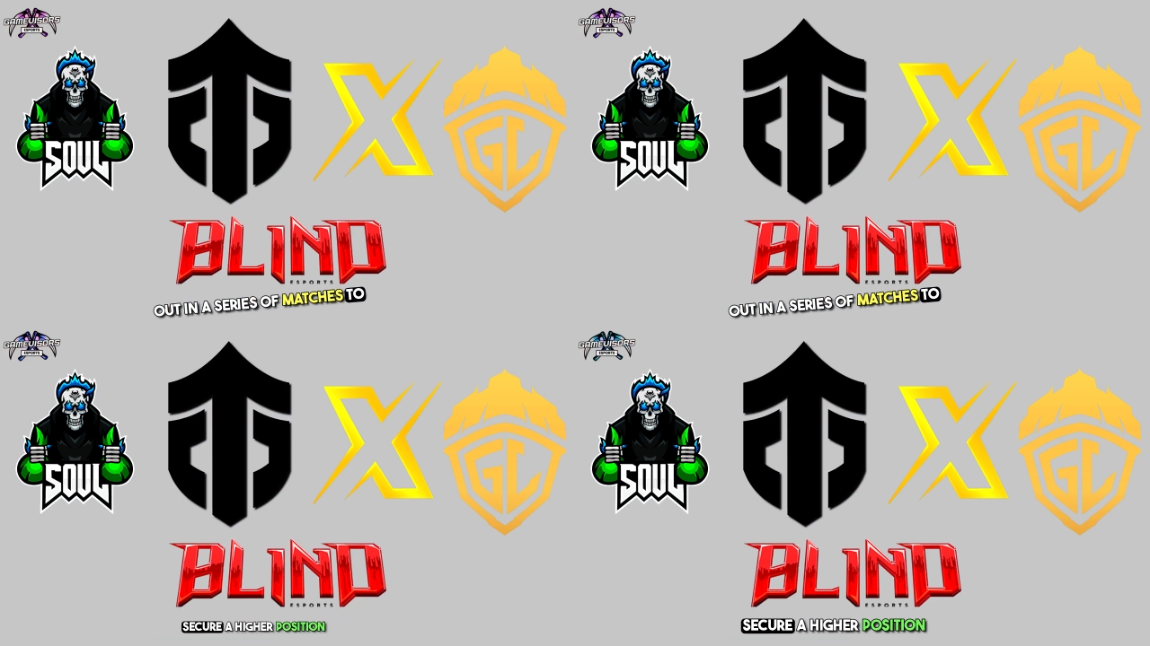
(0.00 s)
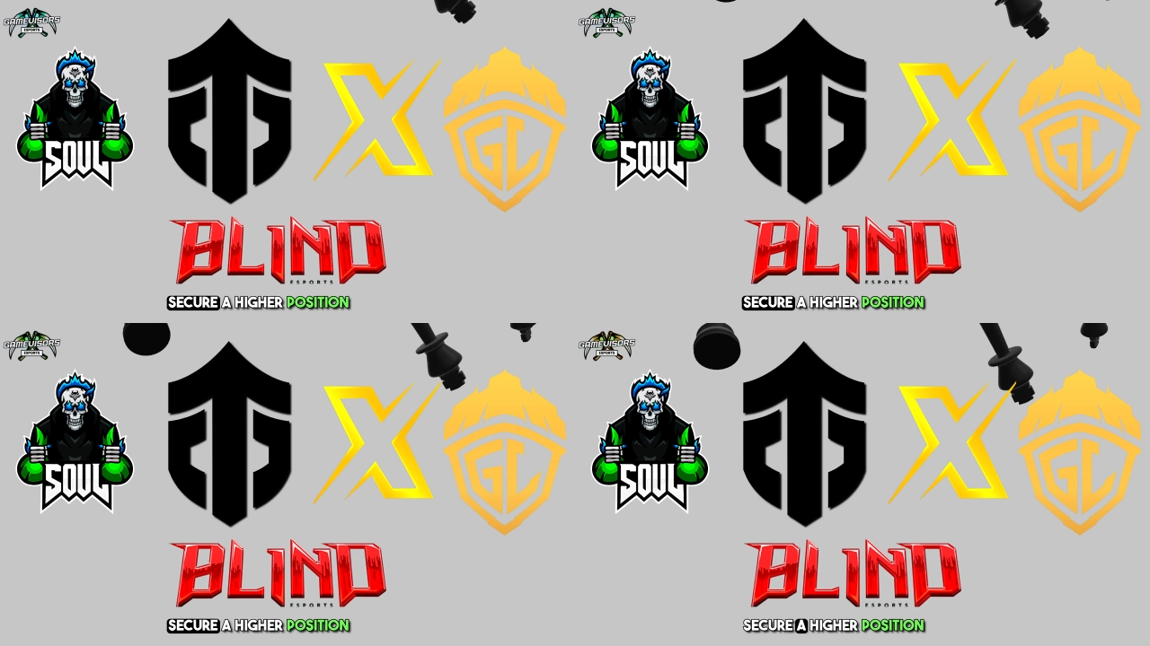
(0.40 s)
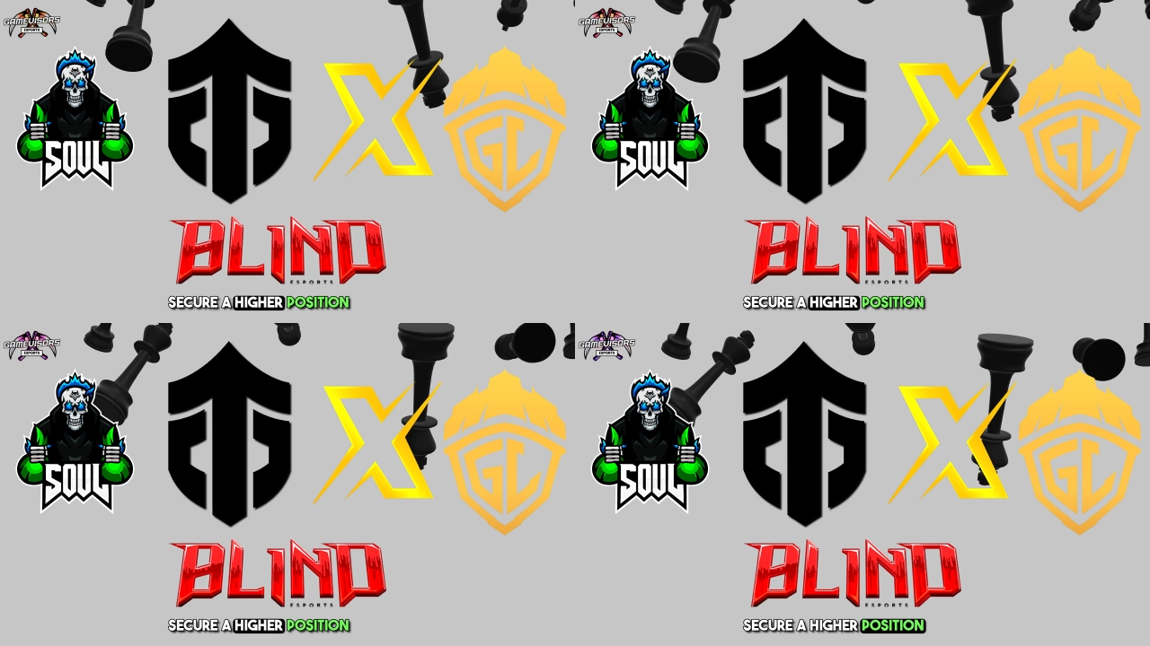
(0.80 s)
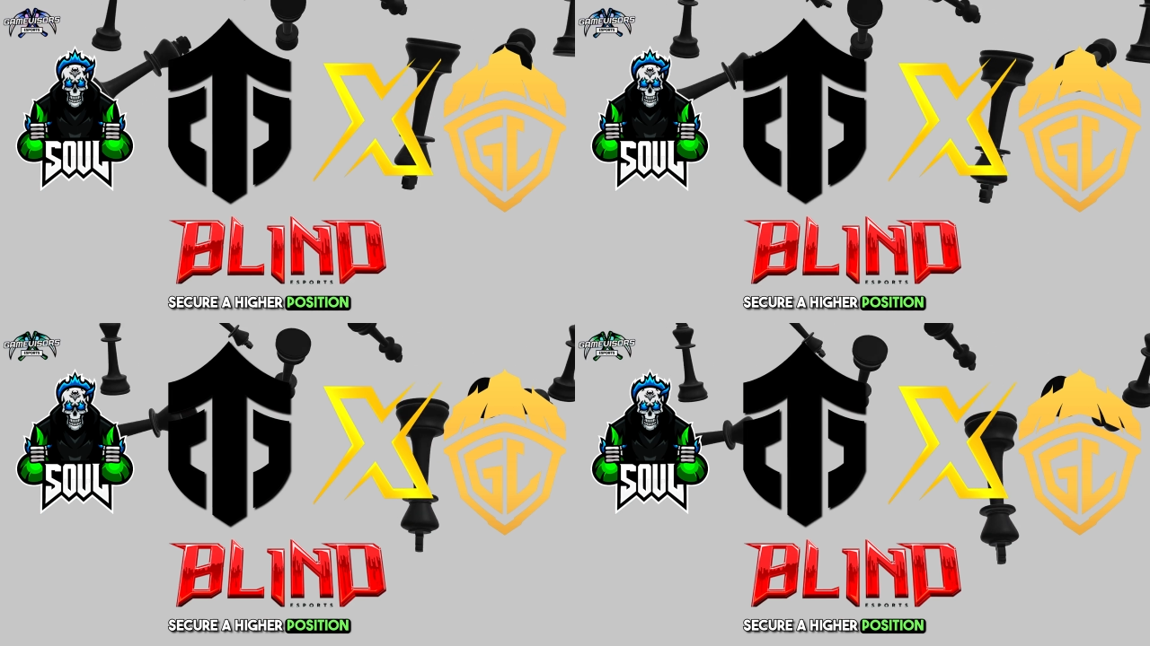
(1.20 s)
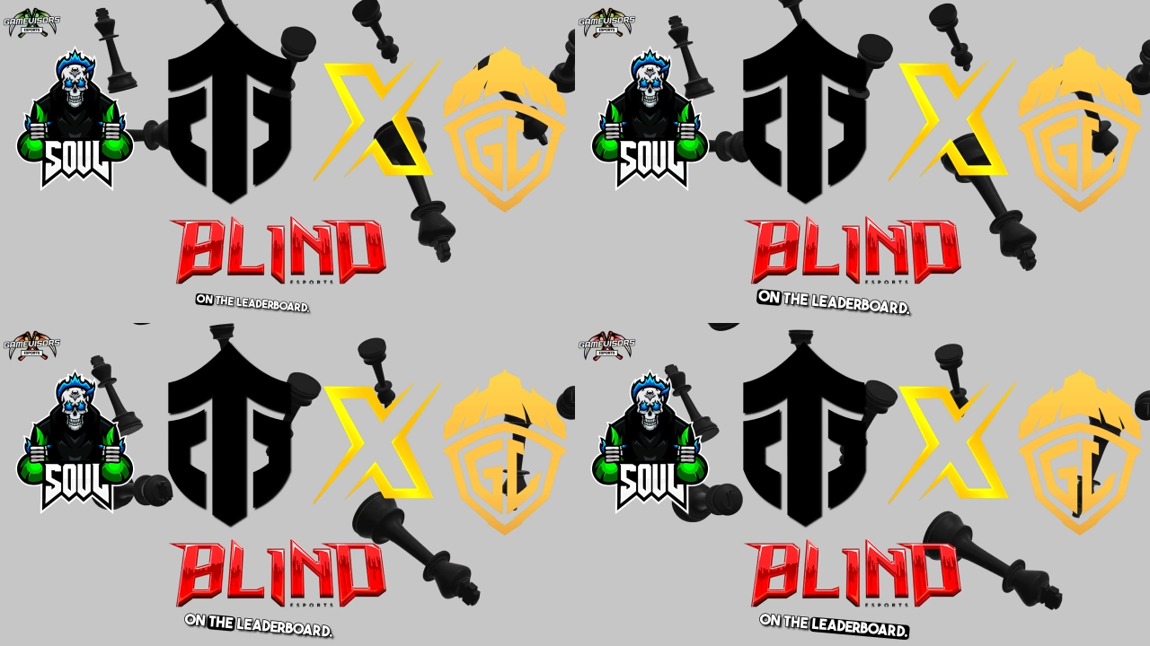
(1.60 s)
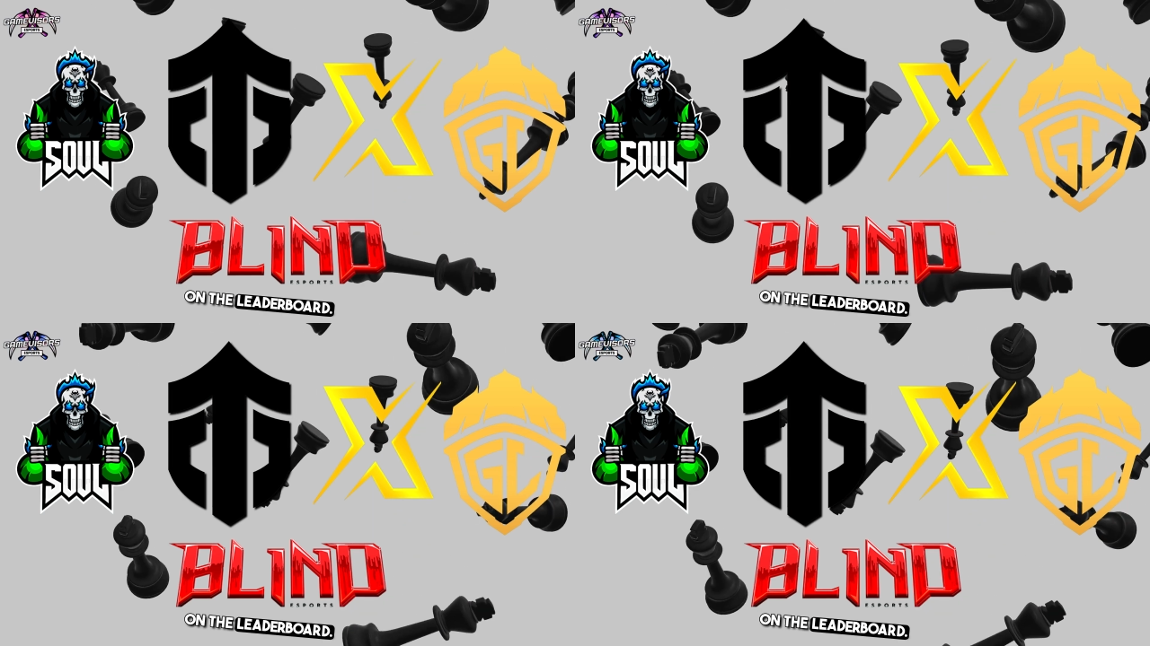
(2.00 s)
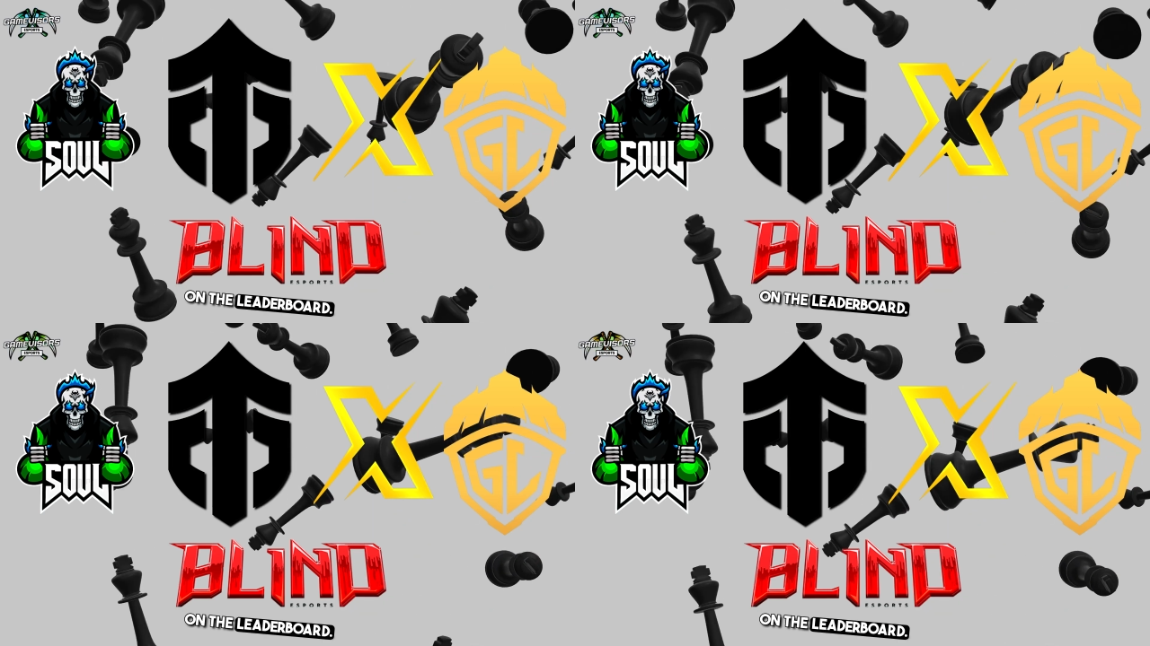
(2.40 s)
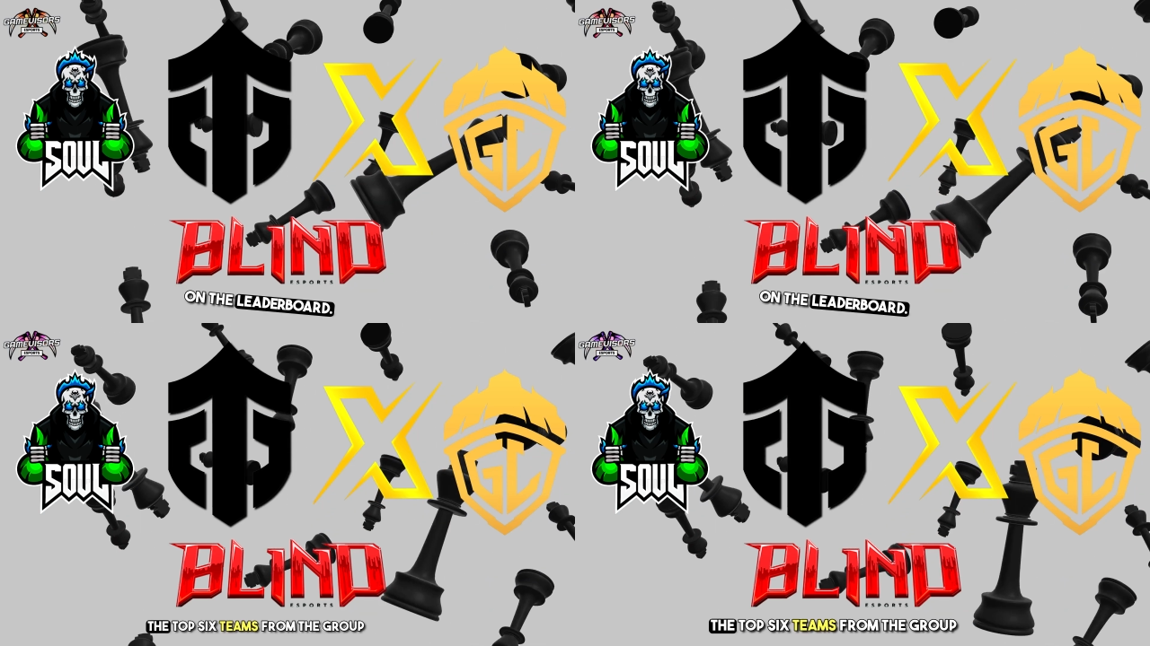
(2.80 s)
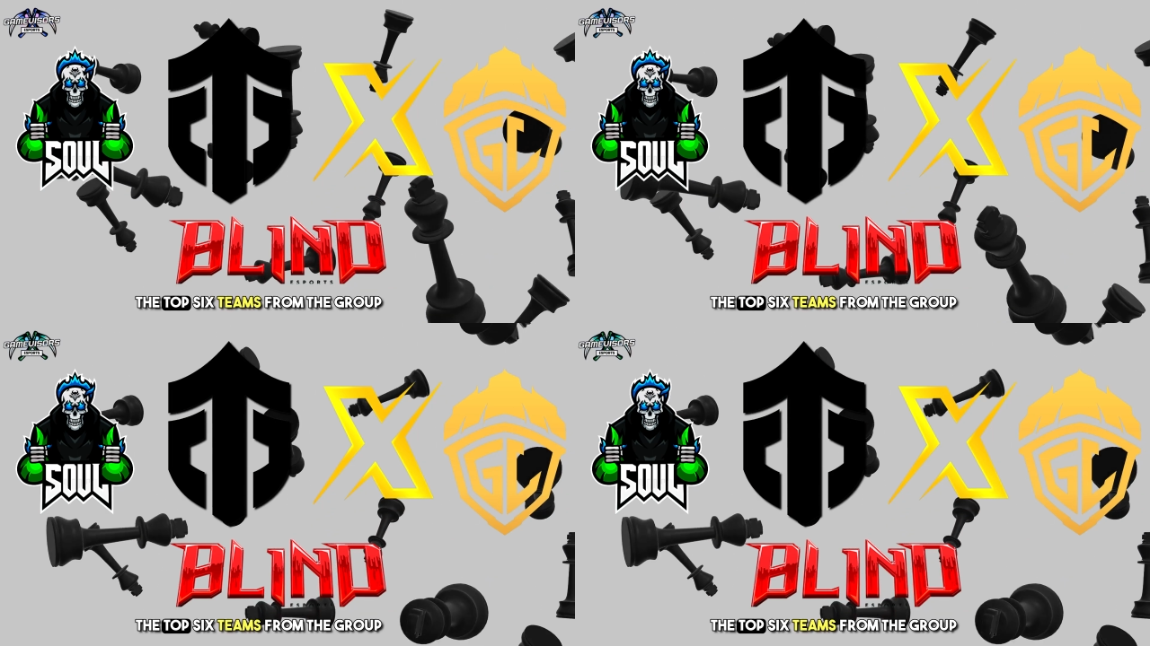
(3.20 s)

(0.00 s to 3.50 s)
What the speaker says: [unreadable: no face in view]